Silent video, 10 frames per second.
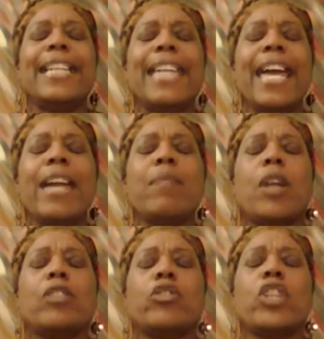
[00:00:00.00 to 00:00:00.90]
name
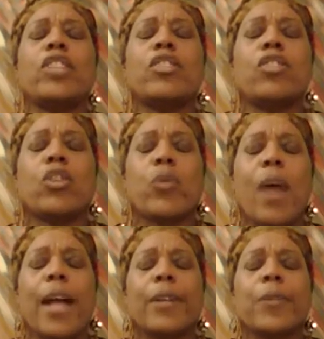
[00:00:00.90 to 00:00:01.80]
of Jesus the
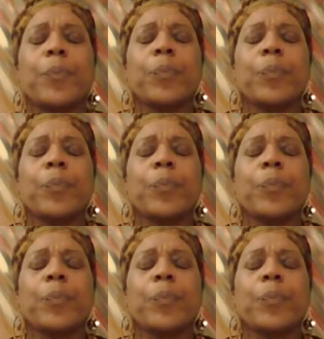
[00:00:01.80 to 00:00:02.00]
Christ.